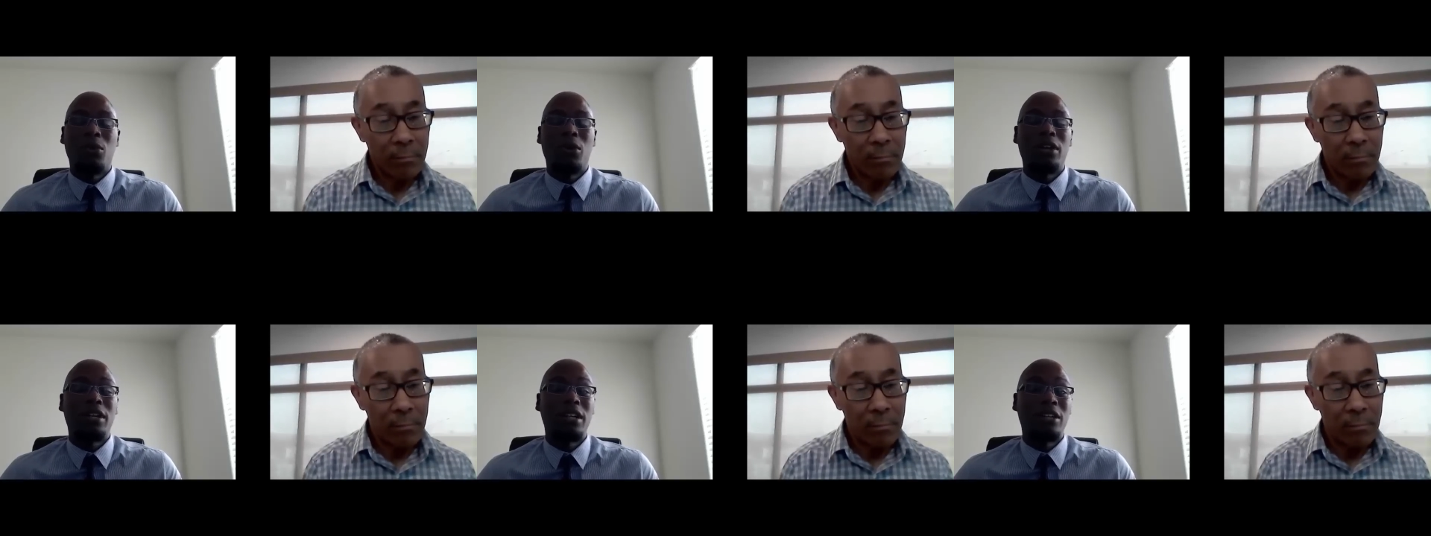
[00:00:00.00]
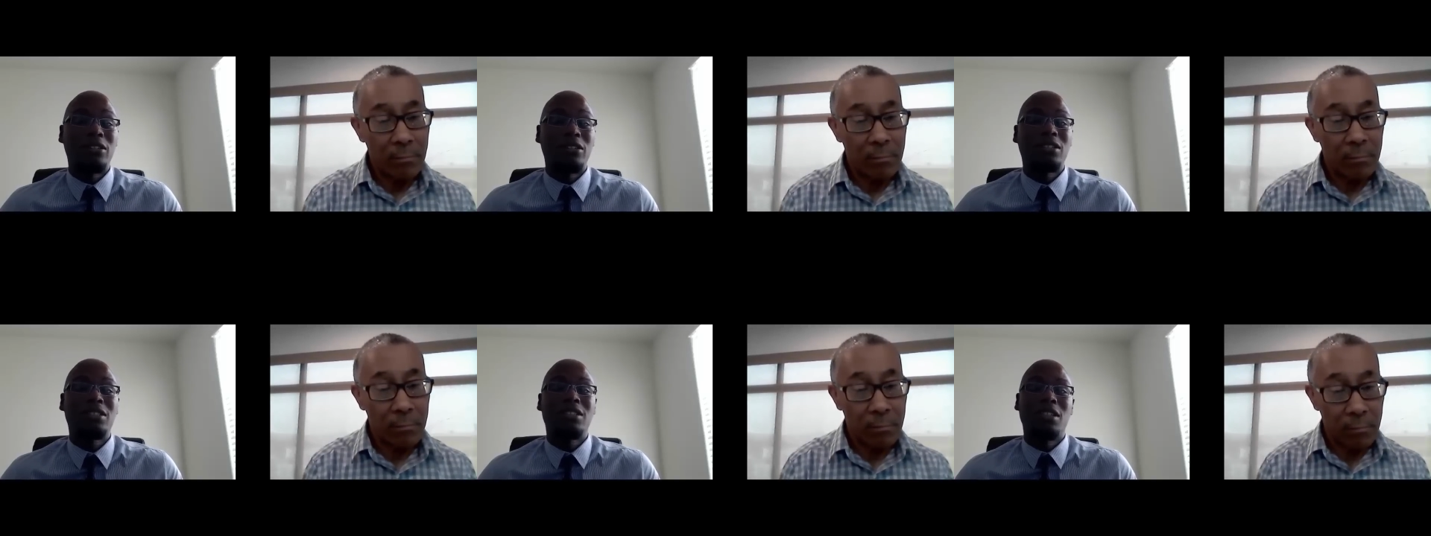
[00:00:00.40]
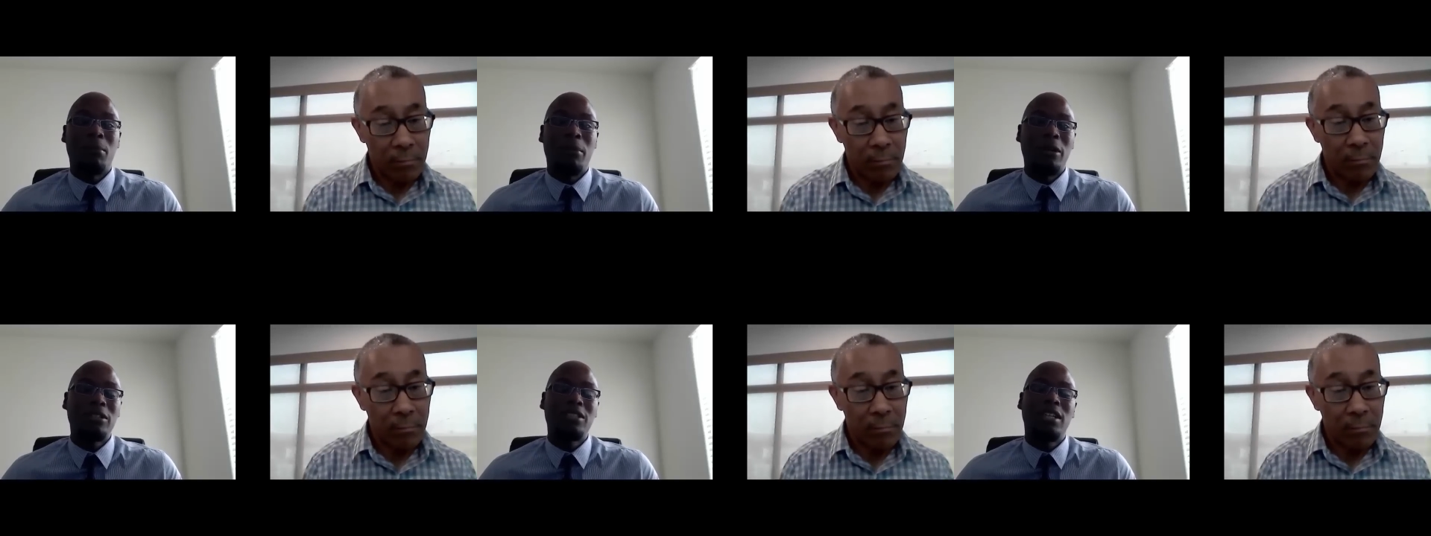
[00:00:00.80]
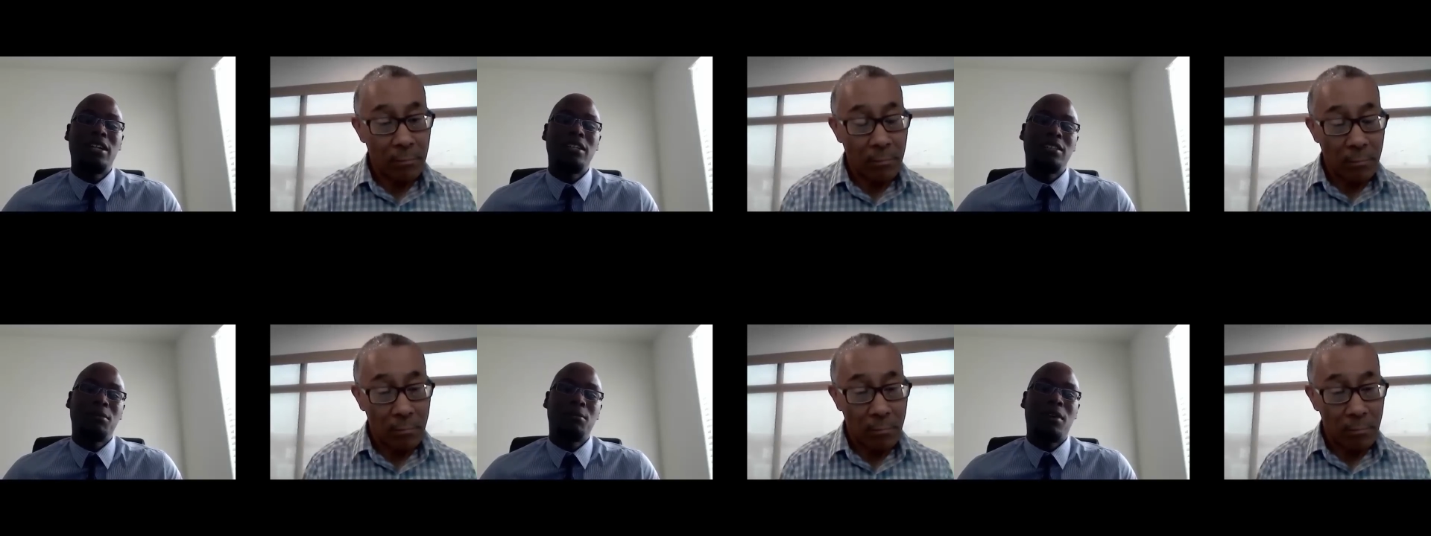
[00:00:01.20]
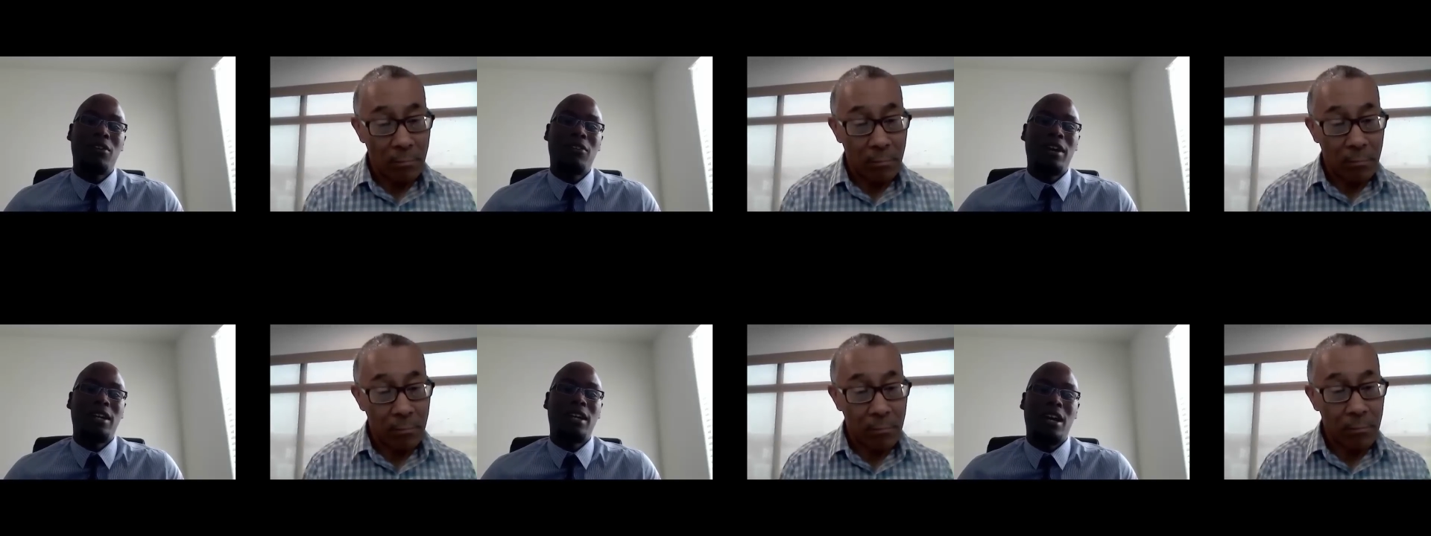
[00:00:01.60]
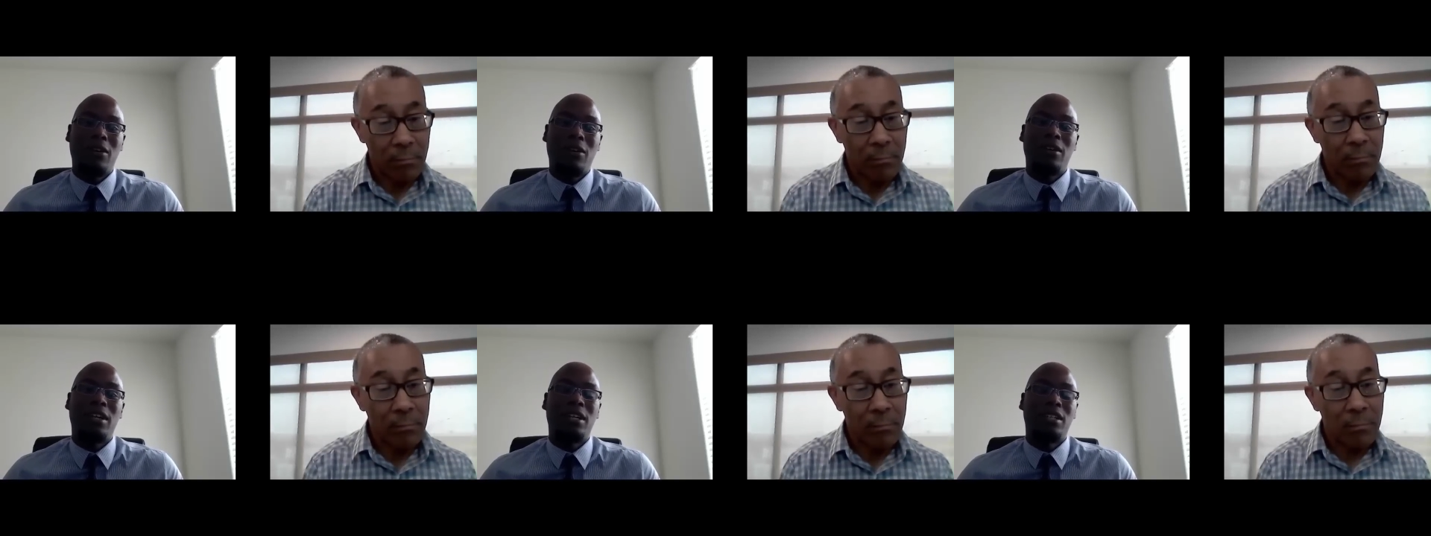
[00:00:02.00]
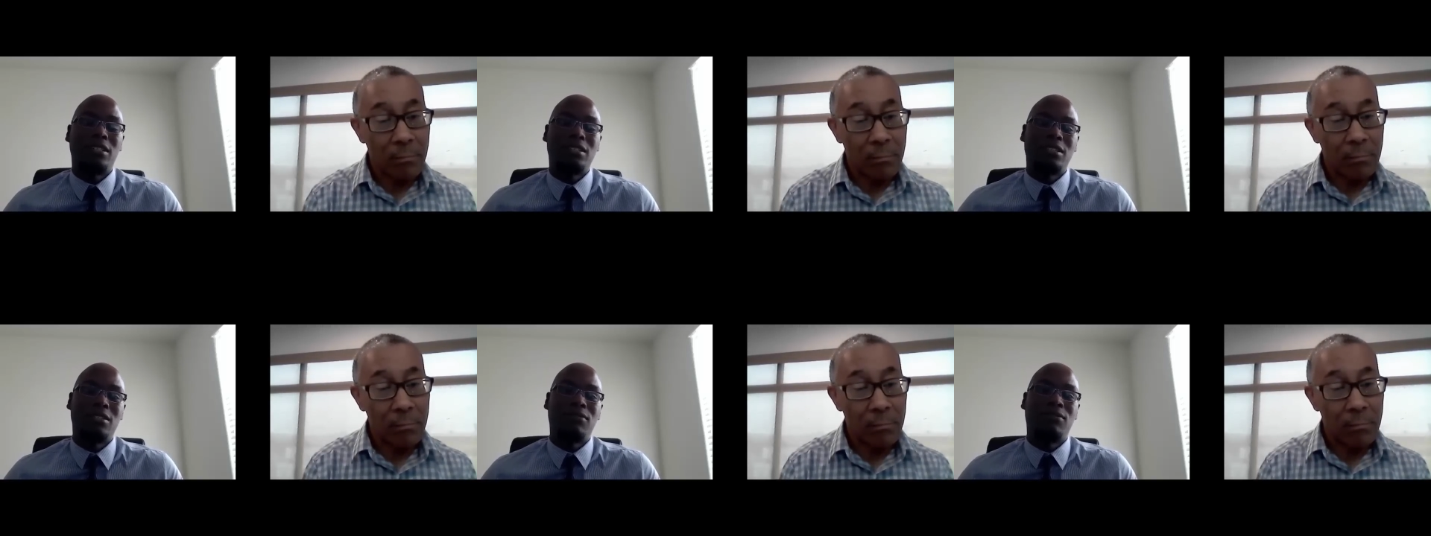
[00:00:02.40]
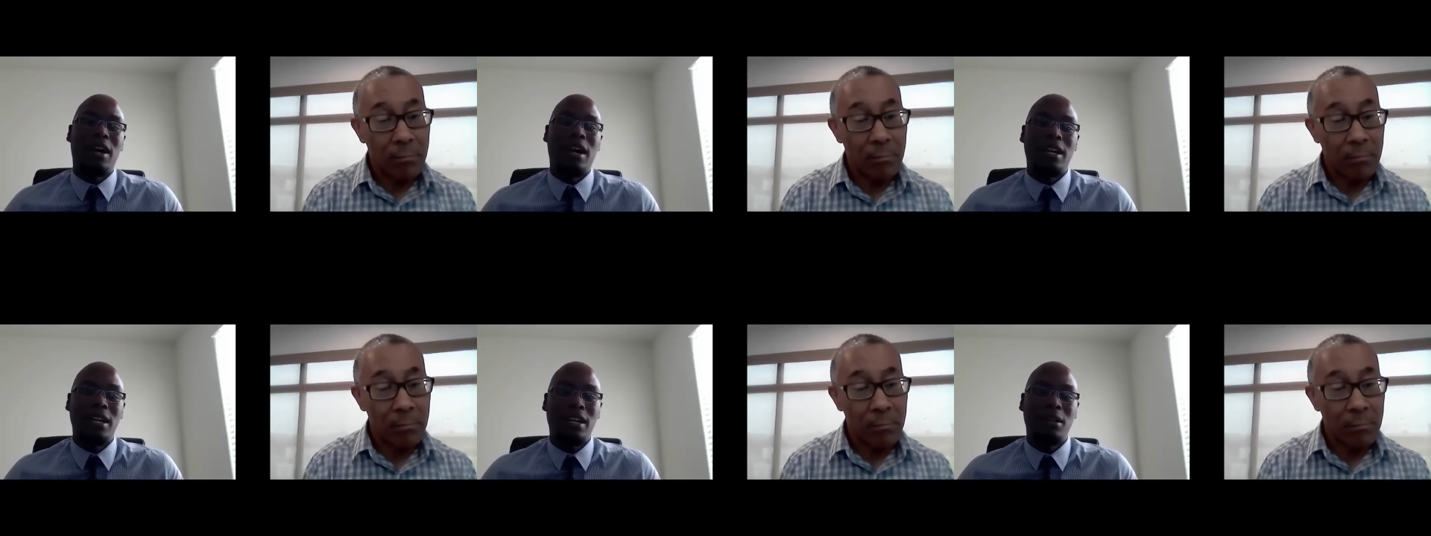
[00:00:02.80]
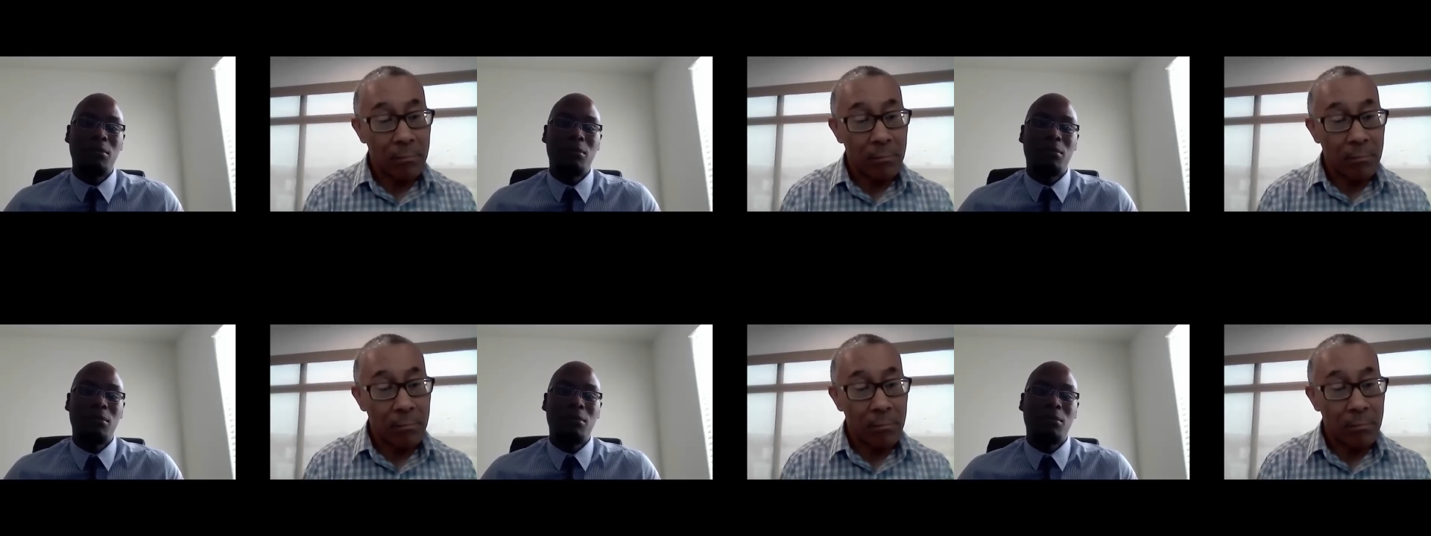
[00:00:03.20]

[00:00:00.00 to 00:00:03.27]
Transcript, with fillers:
Speaker 1: deals. The most challenging part right now is finding